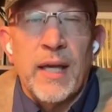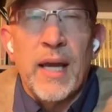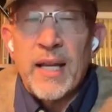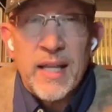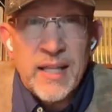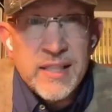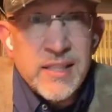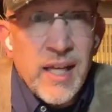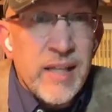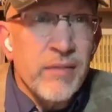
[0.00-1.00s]
And that's
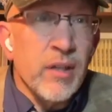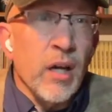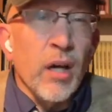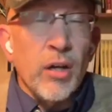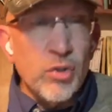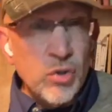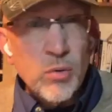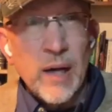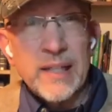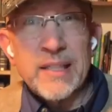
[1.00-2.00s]
not even a
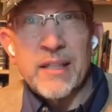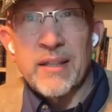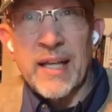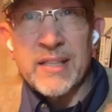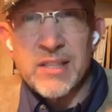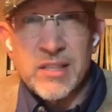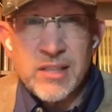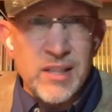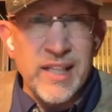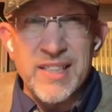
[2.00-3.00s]
new idea. That's
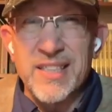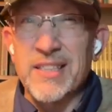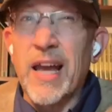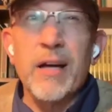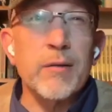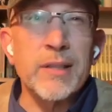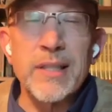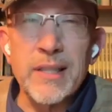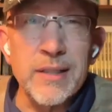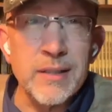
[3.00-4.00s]
like
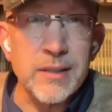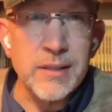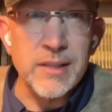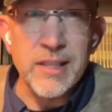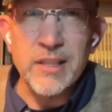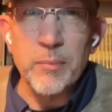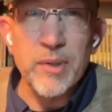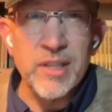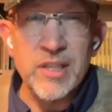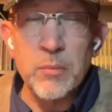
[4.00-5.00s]
Socrates said
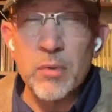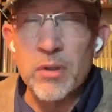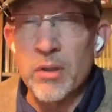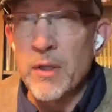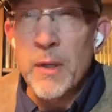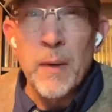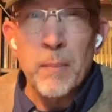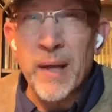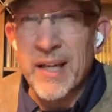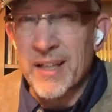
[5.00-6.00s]
something similar
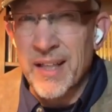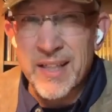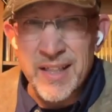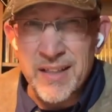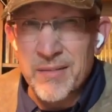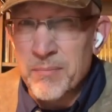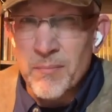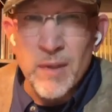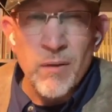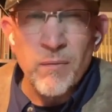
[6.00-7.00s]
back like in
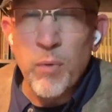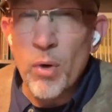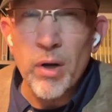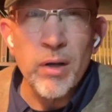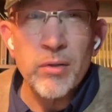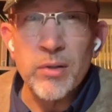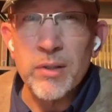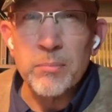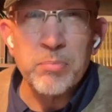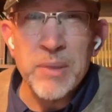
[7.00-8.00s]

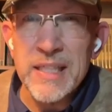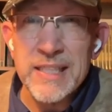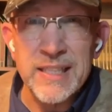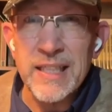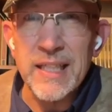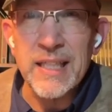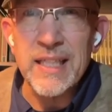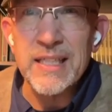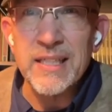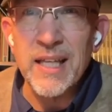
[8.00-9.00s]
400 BC.
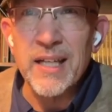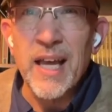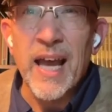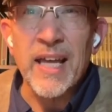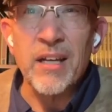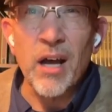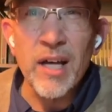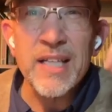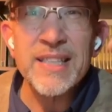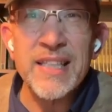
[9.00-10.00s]
He said, an
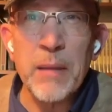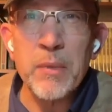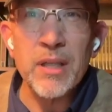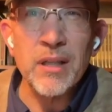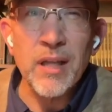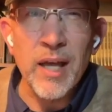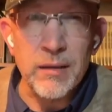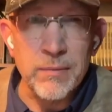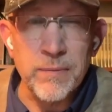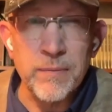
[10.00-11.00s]
unexamined
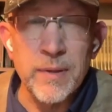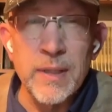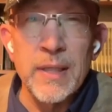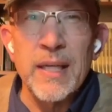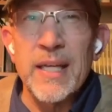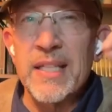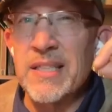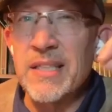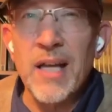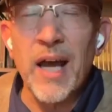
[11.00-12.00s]
life
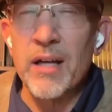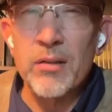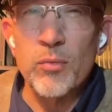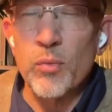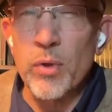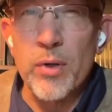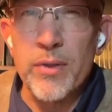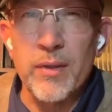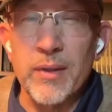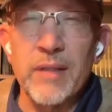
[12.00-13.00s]
is not
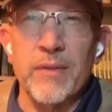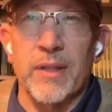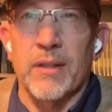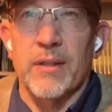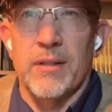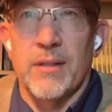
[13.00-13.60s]
worth living.